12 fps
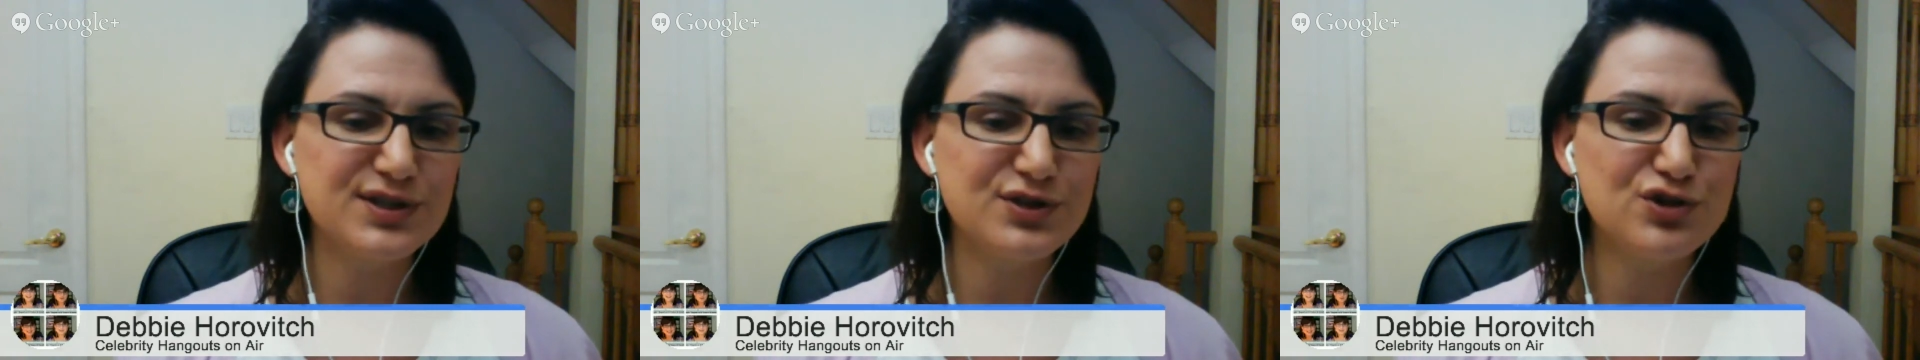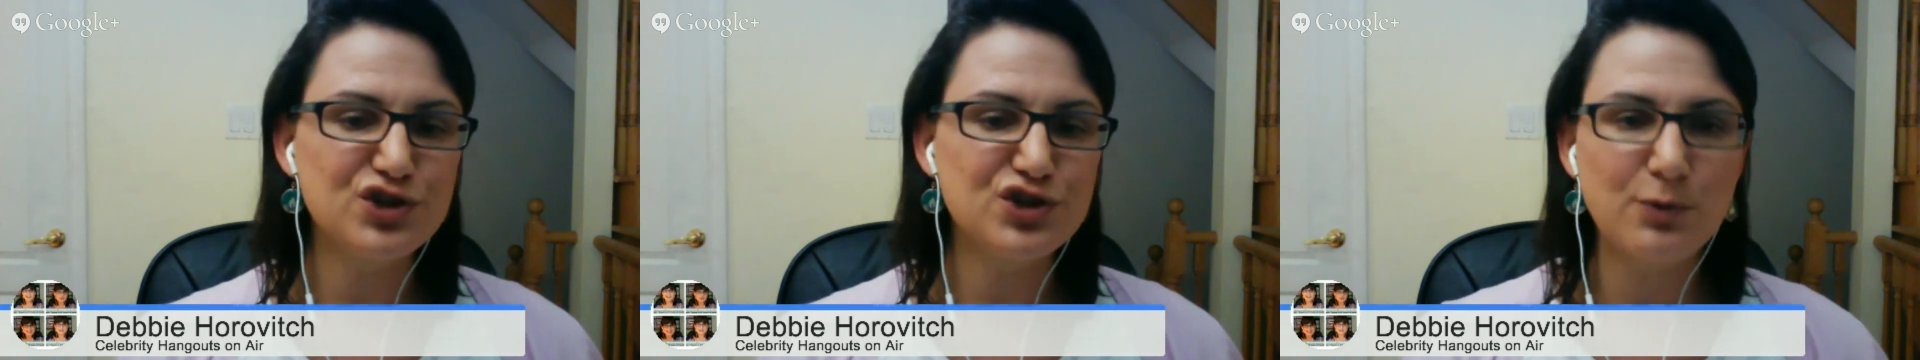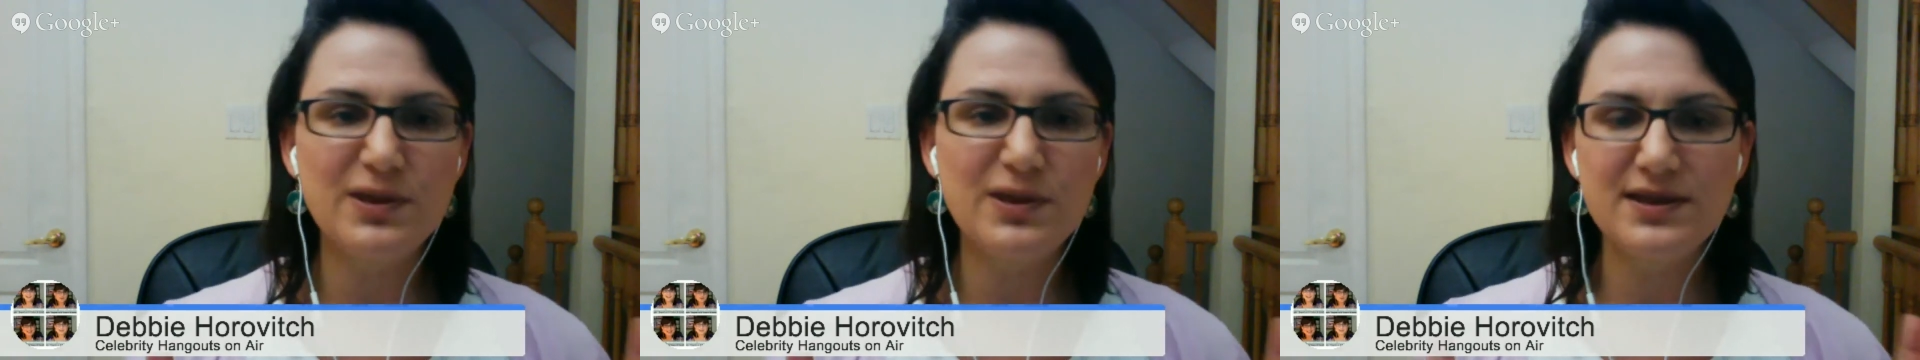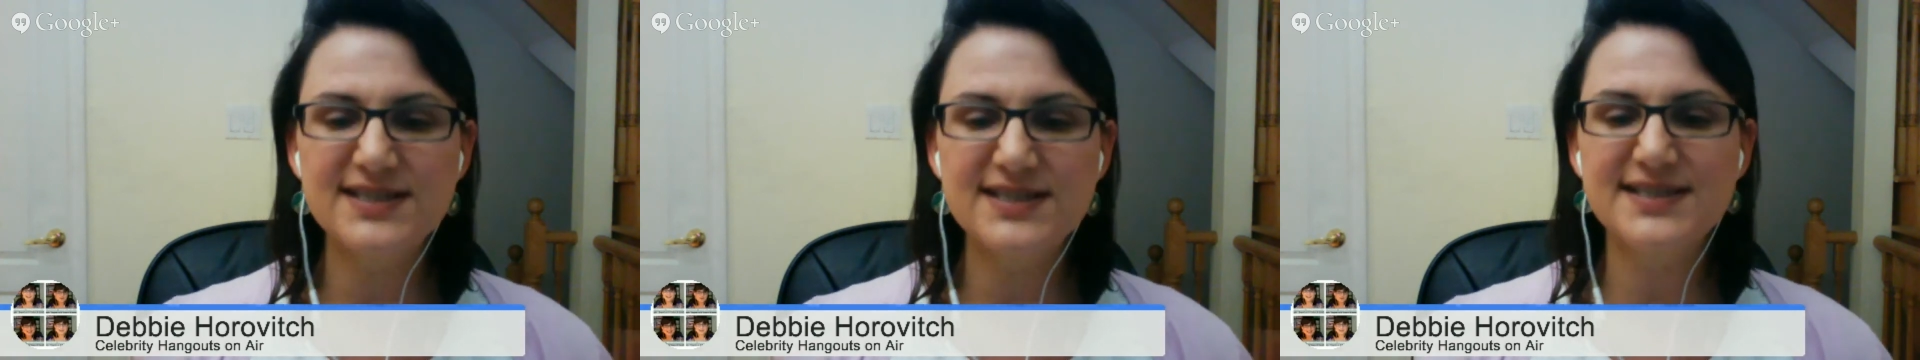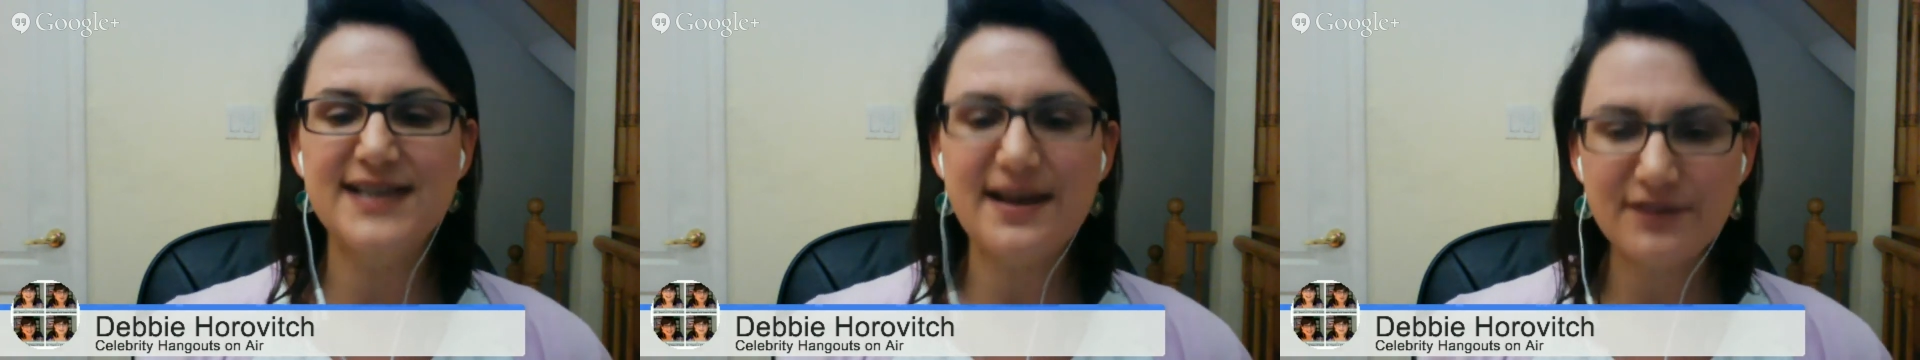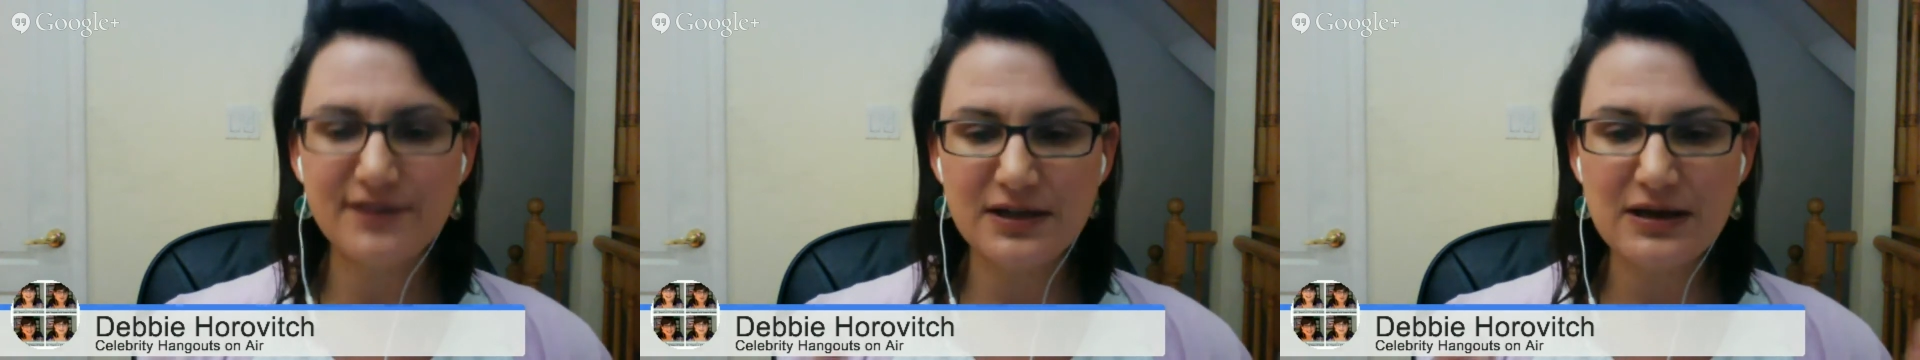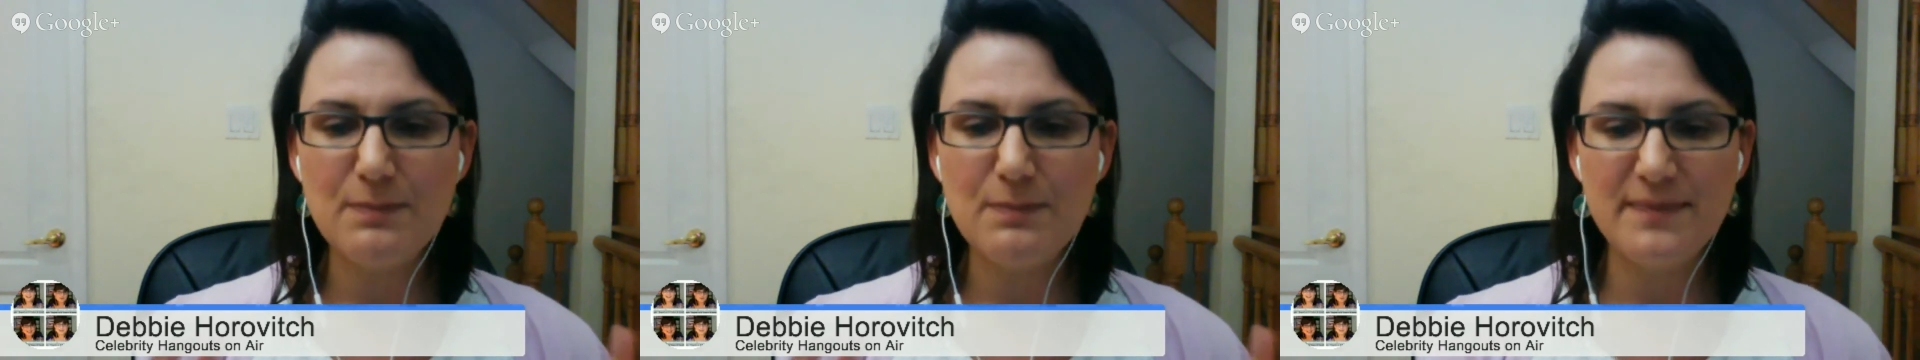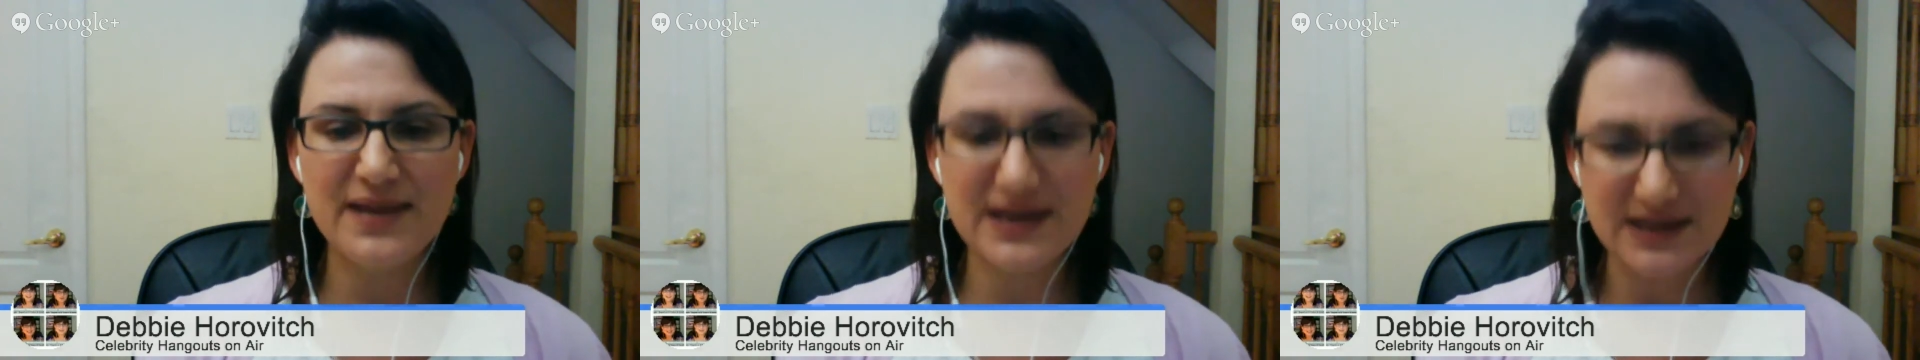and within 7
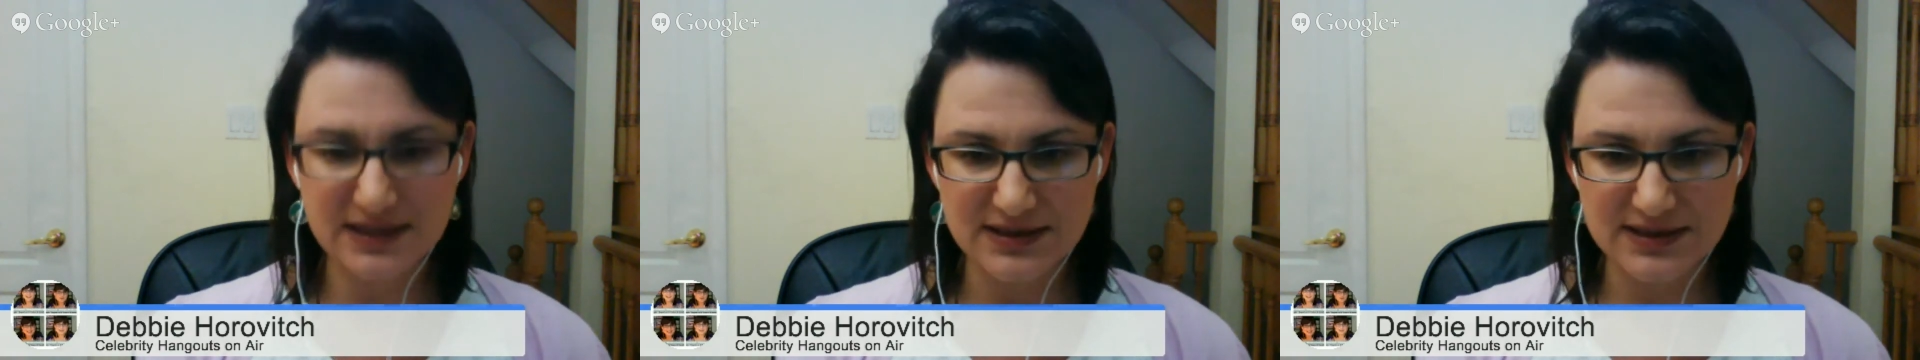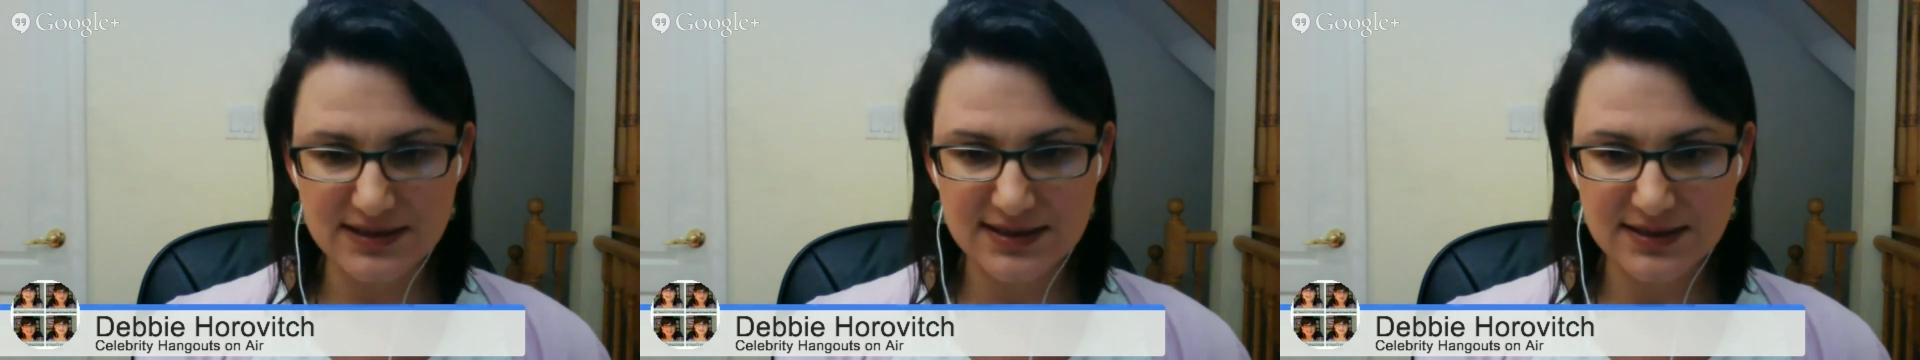minutes,